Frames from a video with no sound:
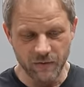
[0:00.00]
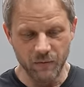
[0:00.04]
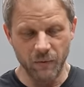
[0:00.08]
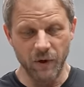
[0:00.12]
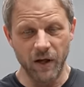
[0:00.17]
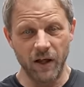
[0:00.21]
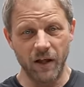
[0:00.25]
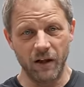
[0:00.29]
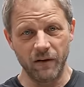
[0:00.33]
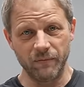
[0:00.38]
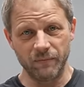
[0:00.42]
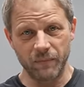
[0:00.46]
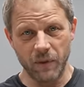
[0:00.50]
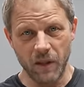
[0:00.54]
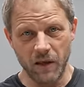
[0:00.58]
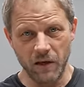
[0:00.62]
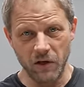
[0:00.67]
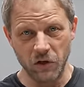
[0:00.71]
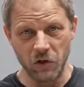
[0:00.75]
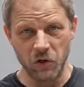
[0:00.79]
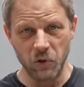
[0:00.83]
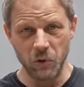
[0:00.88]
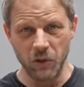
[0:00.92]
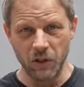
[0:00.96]
Well,
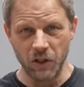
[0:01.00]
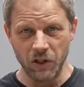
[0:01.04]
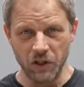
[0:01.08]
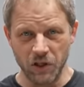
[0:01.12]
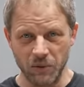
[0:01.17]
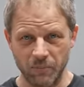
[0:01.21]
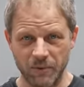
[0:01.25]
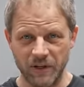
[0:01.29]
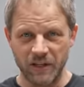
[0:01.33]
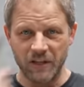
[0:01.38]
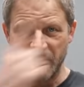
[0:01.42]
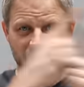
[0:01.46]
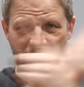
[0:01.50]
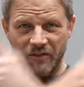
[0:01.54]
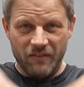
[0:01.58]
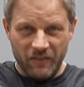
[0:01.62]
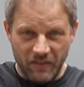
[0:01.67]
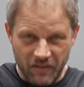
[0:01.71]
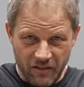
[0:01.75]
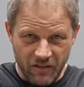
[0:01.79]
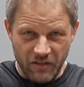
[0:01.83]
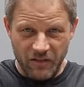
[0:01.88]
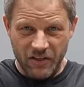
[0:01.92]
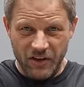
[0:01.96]
you do a little bit of
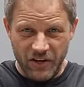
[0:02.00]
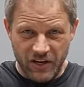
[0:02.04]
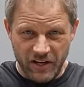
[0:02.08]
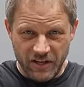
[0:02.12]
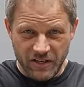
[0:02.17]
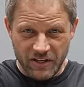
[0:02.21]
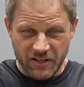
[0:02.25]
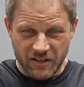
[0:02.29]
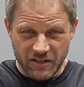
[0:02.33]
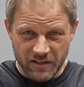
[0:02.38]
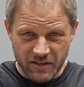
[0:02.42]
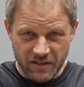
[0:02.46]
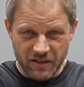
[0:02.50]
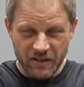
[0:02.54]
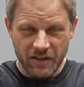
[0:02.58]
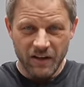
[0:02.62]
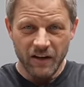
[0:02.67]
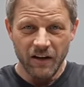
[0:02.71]
this